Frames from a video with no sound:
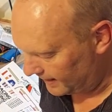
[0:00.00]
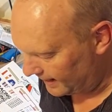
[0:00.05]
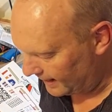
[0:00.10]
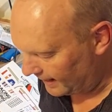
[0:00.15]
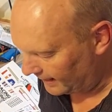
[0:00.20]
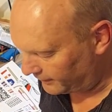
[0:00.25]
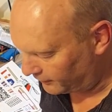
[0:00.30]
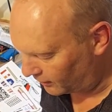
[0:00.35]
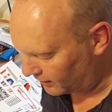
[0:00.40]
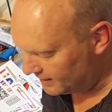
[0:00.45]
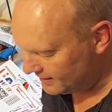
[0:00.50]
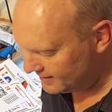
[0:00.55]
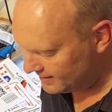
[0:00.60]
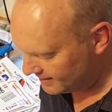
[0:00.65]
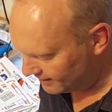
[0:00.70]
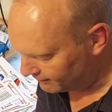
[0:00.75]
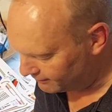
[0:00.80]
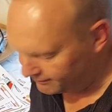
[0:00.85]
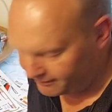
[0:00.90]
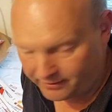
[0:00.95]
and I
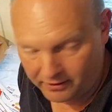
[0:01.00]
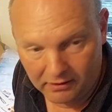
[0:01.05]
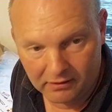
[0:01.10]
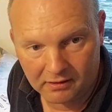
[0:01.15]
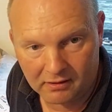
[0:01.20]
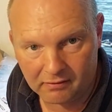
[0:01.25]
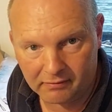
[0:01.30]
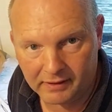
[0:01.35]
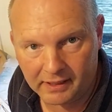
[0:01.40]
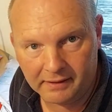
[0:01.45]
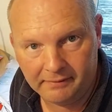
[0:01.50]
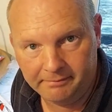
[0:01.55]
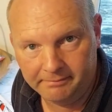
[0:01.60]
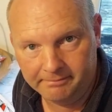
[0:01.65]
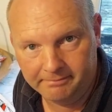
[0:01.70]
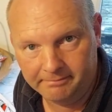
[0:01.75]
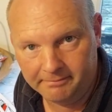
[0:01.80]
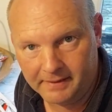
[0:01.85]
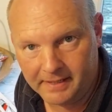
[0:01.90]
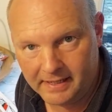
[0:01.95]
love the look of it.
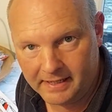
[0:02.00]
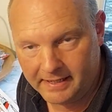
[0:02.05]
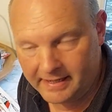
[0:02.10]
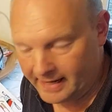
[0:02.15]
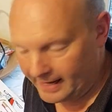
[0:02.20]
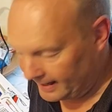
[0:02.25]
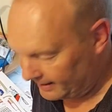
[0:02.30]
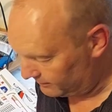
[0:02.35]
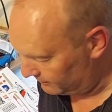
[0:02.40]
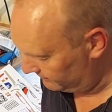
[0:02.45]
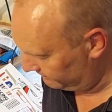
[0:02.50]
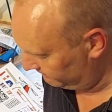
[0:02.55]
Now,